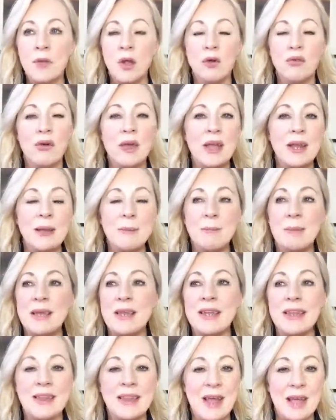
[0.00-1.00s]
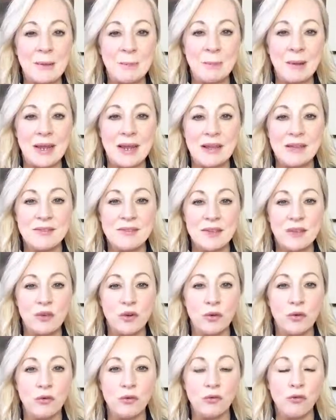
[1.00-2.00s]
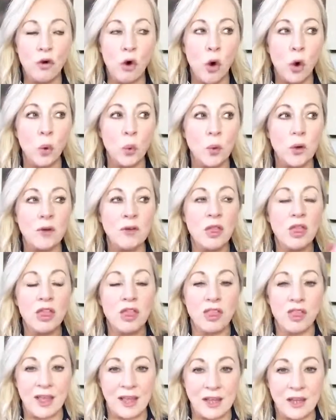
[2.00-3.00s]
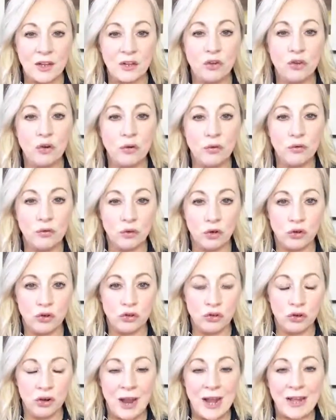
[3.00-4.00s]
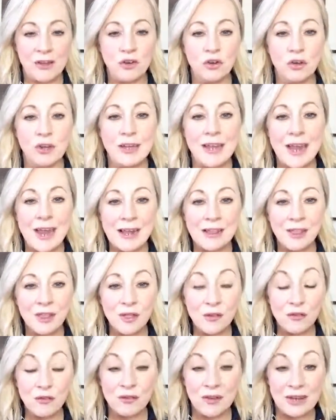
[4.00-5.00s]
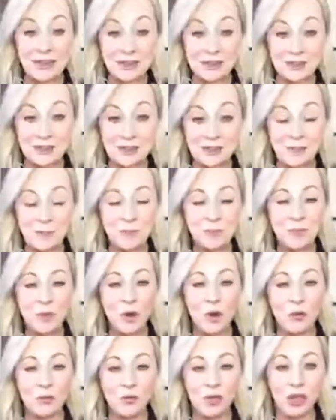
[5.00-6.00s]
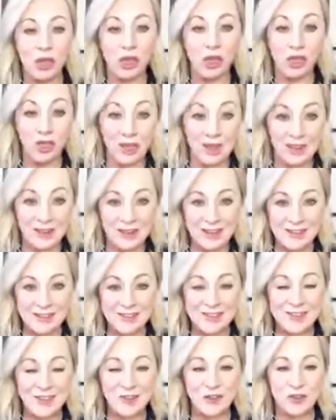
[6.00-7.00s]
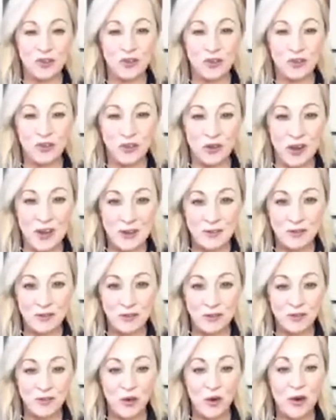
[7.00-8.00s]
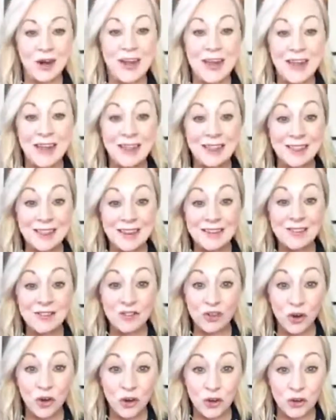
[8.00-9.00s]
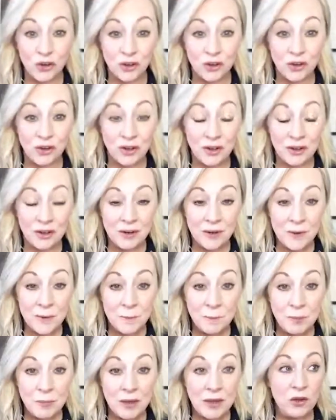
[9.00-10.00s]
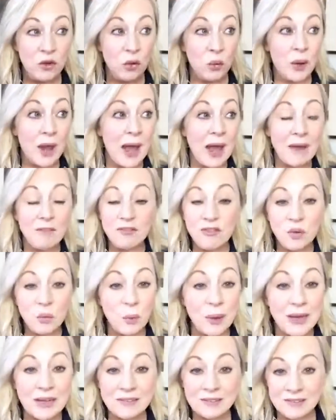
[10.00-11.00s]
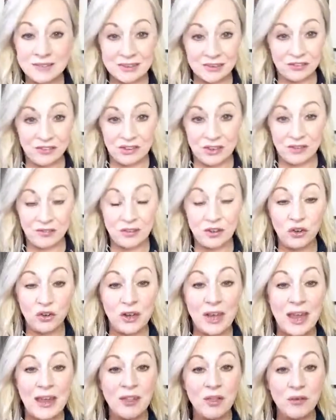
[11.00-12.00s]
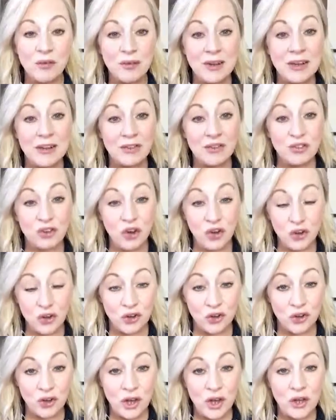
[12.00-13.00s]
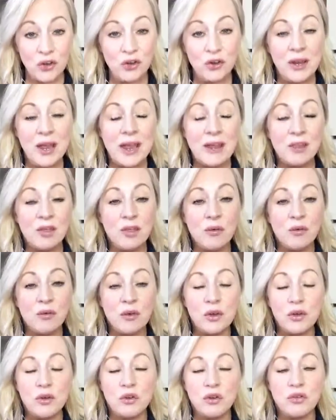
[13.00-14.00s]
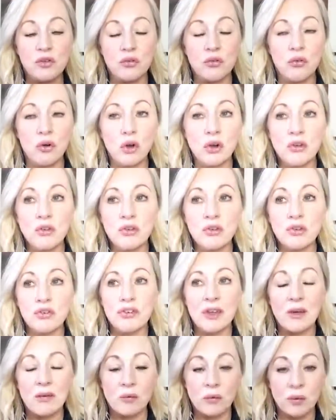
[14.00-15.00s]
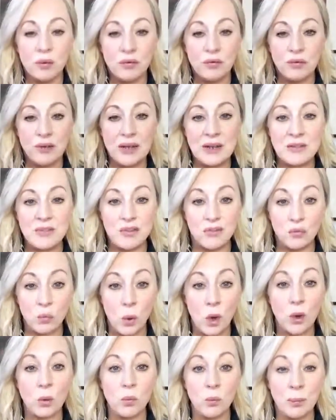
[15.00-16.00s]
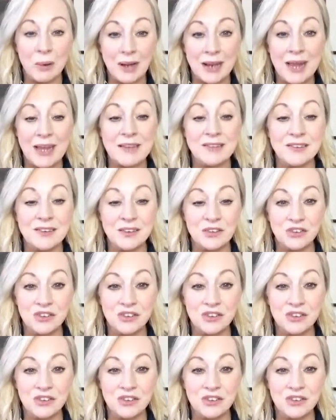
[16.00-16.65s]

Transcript: already being in that place, that you're forward thinking your future, and you're getting the feelings of the things that you're striving for in this now. You don't have to wait to achieve it. You're getting the feelings now. And you surround yourself with the feelings of what it will be like to